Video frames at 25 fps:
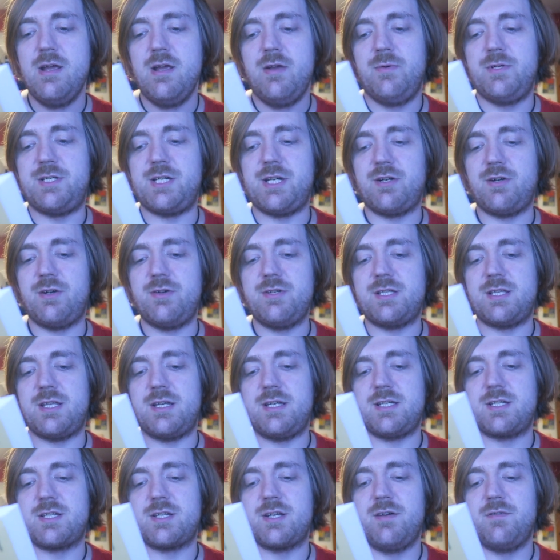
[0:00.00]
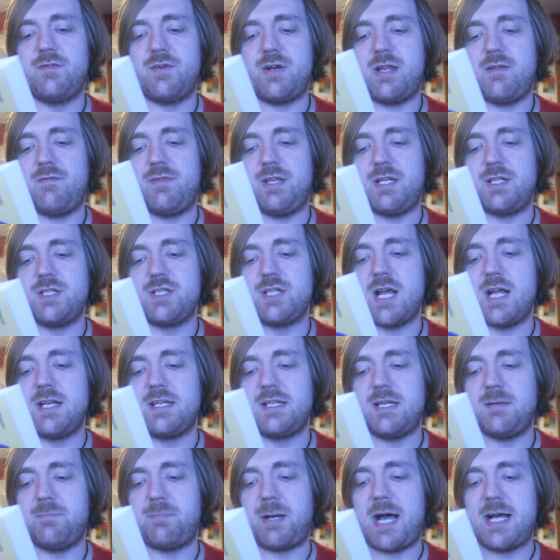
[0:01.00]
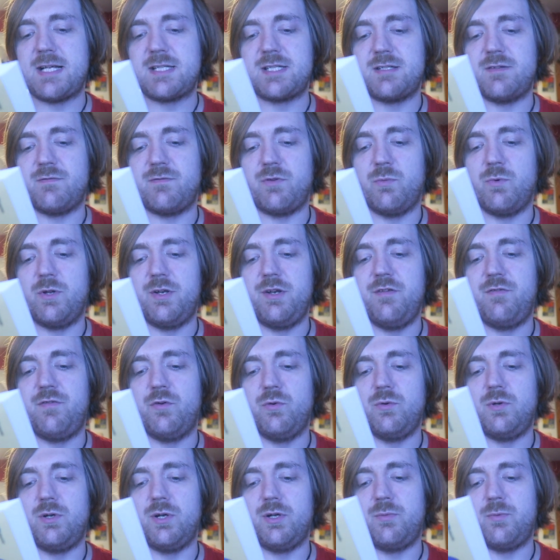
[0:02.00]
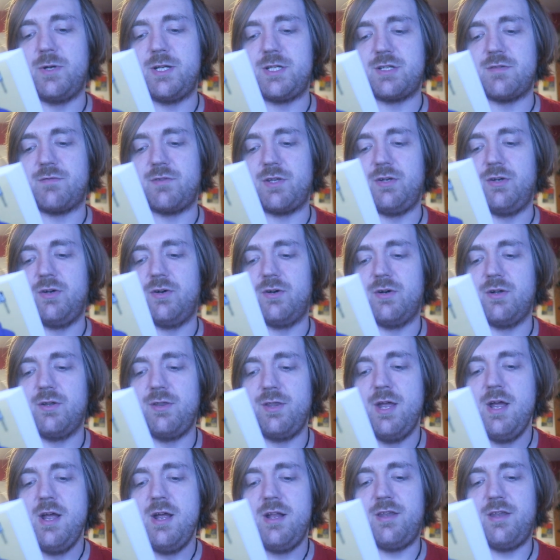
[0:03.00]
which includes the discovery of the enchanted past of the wonderful Good Witch of the North,